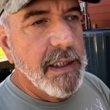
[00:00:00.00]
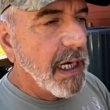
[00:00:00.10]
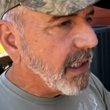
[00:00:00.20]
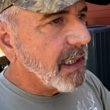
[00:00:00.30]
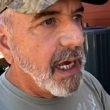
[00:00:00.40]

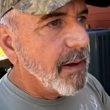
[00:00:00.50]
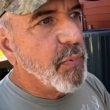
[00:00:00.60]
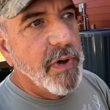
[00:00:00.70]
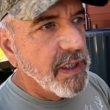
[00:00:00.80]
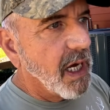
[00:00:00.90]

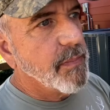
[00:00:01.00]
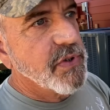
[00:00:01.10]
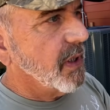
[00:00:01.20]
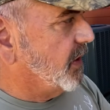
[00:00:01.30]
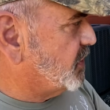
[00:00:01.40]
99.9%
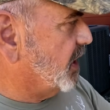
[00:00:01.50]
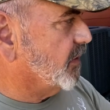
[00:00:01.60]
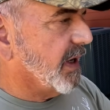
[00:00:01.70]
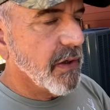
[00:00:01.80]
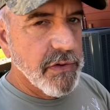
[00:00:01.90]
percent 09 of
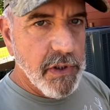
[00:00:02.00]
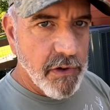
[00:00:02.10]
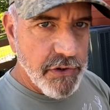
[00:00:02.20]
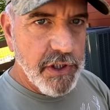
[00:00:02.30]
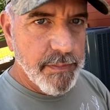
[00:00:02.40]
generators
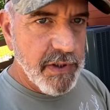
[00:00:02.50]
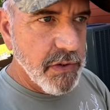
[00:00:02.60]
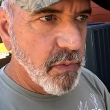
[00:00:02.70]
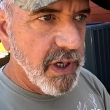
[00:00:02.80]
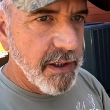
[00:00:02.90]
are shipped
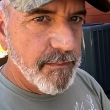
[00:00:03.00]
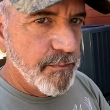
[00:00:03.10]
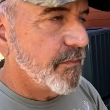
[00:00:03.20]
this way